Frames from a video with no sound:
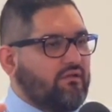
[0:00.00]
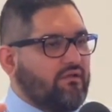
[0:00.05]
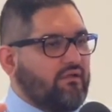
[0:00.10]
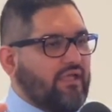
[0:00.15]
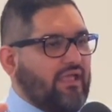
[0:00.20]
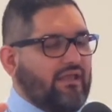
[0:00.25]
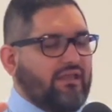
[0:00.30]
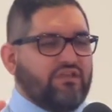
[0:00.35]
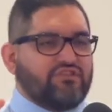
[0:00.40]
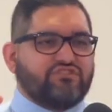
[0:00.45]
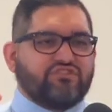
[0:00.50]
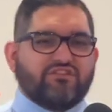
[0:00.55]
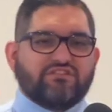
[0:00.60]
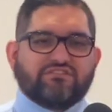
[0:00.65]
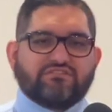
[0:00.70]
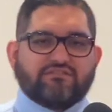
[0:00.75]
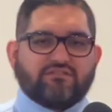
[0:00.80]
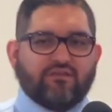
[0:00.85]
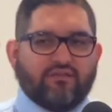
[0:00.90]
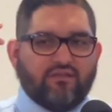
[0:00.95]
And it
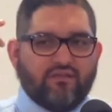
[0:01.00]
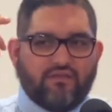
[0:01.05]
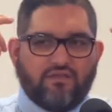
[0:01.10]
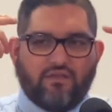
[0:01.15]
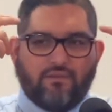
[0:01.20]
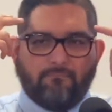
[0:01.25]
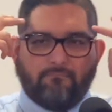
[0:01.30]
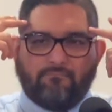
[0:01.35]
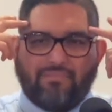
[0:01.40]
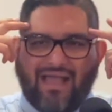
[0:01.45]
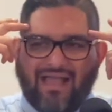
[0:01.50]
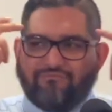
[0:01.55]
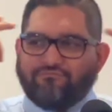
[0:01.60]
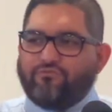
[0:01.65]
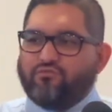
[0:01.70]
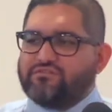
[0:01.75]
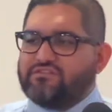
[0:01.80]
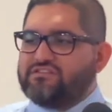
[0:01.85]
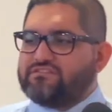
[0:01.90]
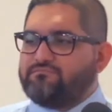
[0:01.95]
just
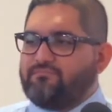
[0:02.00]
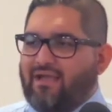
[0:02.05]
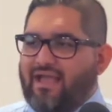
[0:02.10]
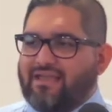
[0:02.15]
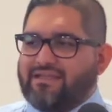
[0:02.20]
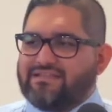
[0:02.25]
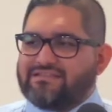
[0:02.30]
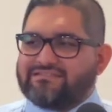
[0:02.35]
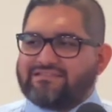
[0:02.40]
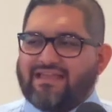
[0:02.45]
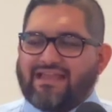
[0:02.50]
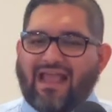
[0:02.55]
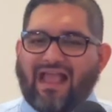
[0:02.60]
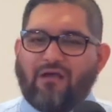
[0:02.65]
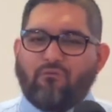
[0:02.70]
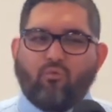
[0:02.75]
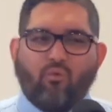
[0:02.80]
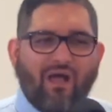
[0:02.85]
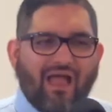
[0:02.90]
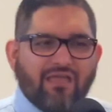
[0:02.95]
baffled his mind. He said,
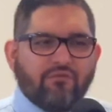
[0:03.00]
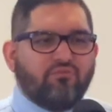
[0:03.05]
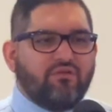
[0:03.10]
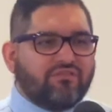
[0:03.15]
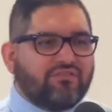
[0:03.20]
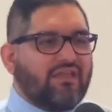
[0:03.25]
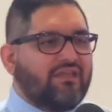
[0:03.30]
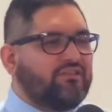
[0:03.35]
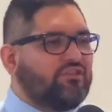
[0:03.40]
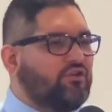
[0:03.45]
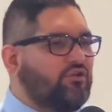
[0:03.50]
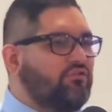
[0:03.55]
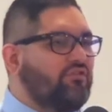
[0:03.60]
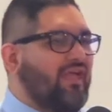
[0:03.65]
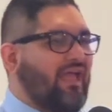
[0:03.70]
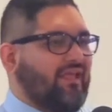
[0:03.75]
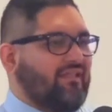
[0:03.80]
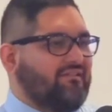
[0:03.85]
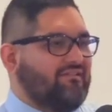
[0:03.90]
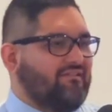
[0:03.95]
why would they do
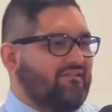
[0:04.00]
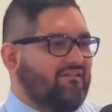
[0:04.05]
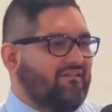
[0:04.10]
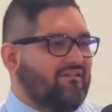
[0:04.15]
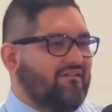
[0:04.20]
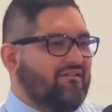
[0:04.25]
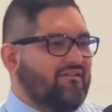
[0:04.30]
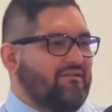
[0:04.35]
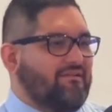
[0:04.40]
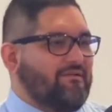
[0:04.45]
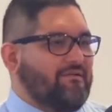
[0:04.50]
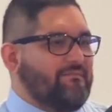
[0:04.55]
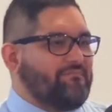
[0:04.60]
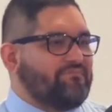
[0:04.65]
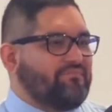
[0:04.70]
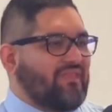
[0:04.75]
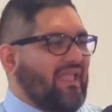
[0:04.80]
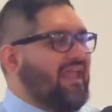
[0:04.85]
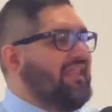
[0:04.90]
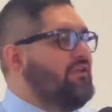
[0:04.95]
that?
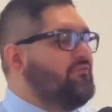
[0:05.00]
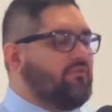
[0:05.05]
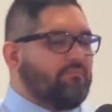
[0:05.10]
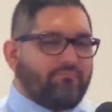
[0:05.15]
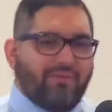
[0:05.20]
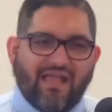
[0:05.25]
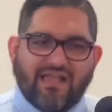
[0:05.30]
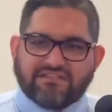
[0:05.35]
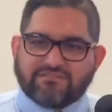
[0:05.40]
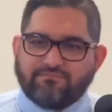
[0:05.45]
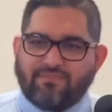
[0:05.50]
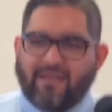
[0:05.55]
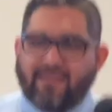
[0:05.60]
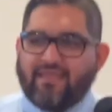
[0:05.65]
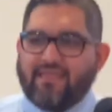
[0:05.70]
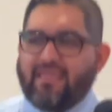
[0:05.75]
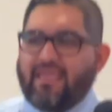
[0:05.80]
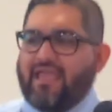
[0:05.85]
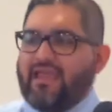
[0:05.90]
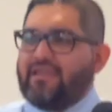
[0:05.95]
And he would pass by
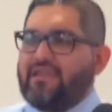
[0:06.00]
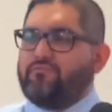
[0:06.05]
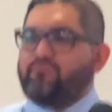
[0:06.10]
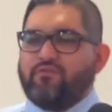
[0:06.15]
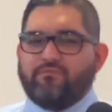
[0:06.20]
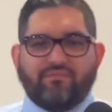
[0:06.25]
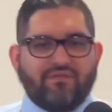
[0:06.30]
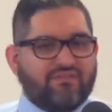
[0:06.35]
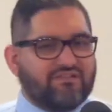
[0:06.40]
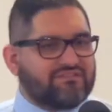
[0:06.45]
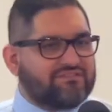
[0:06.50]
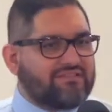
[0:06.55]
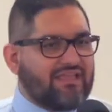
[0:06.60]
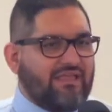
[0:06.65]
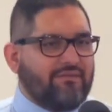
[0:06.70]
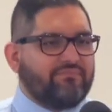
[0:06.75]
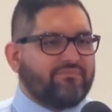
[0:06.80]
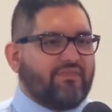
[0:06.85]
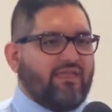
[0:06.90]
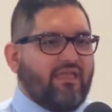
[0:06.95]
again. It would be the
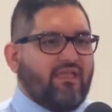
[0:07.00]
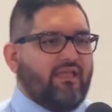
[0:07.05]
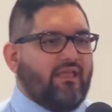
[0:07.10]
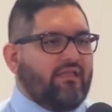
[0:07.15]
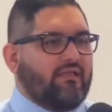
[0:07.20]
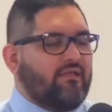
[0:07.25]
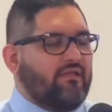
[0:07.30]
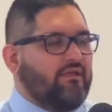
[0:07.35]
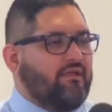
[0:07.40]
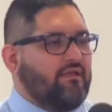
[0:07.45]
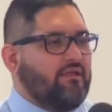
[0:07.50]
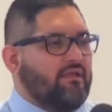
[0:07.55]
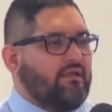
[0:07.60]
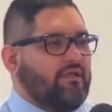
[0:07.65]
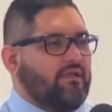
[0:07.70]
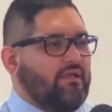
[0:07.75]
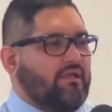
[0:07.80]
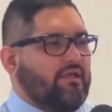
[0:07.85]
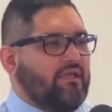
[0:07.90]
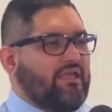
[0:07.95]
same thing. And
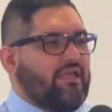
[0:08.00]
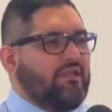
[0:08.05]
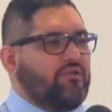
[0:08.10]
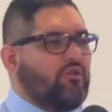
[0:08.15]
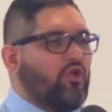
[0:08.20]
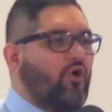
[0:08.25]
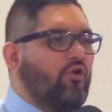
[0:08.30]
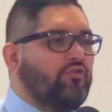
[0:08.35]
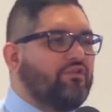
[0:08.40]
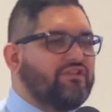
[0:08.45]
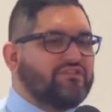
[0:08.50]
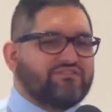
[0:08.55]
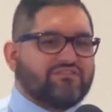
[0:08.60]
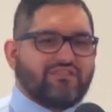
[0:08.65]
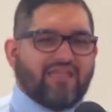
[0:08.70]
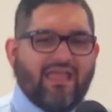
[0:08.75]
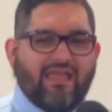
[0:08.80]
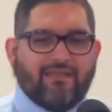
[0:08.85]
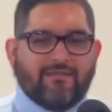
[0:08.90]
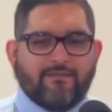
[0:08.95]
he noticed
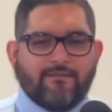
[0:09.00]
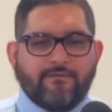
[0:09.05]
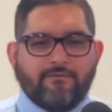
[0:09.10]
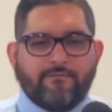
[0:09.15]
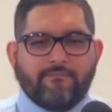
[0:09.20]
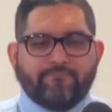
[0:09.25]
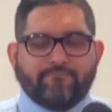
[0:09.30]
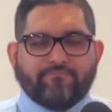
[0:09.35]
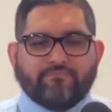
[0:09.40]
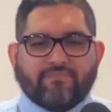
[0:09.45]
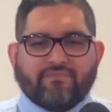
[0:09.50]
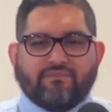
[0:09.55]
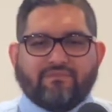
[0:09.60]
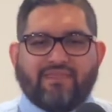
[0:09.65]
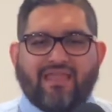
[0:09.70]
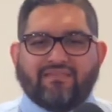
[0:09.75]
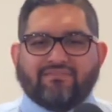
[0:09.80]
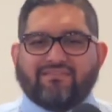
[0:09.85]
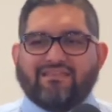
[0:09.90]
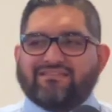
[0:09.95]
that
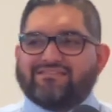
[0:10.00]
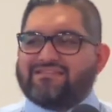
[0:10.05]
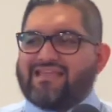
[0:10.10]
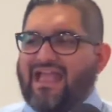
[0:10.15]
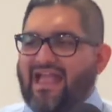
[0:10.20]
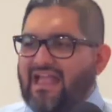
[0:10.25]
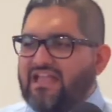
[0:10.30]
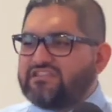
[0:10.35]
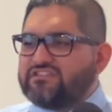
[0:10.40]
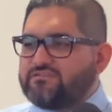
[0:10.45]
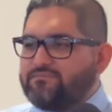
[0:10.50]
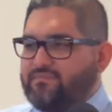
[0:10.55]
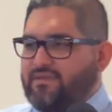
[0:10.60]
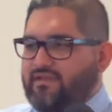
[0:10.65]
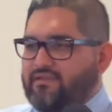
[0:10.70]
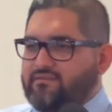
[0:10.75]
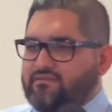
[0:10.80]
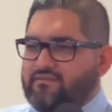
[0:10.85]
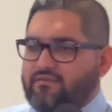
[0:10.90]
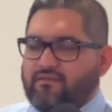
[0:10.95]

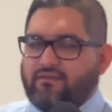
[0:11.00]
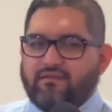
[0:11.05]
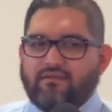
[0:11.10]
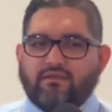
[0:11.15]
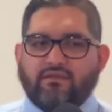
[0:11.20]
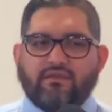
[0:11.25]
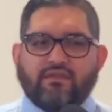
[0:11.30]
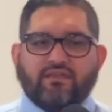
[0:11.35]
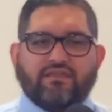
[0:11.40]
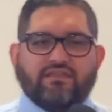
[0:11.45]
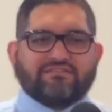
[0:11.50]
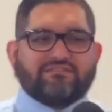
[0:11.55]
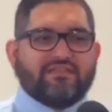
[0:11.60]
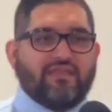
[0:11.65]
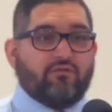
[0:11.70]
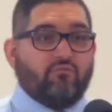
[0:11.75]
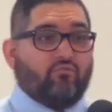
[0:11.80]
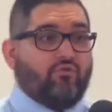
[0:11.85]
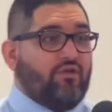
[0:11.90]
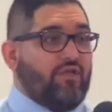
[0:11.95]
detachment, he
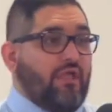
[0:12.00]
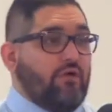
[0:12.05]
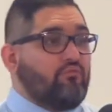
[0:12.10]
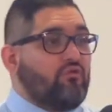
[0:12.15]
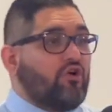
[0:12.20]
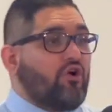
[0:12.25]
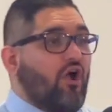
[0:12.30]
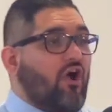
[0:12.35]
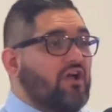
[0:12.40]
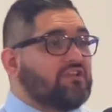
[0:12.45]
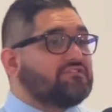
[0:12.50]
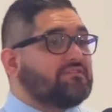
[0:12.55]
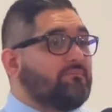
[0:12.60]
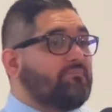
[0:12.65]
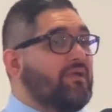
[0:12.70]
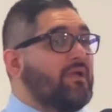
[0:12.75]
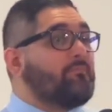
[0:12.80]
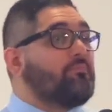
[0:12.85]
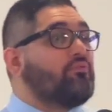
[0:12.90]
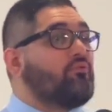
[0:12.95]
said, well, it will cause a
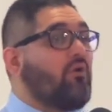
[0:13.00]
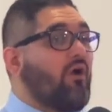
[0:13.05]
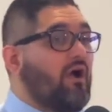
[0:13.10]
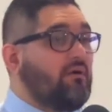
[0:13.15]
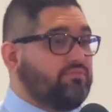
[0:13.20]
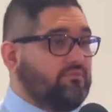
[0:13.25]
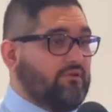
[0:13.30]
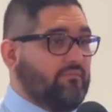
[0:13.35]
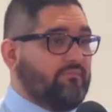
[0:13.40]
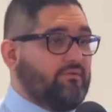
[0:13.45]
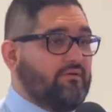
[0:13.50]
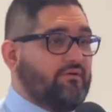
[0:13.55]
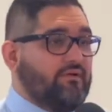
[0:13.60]
big problem.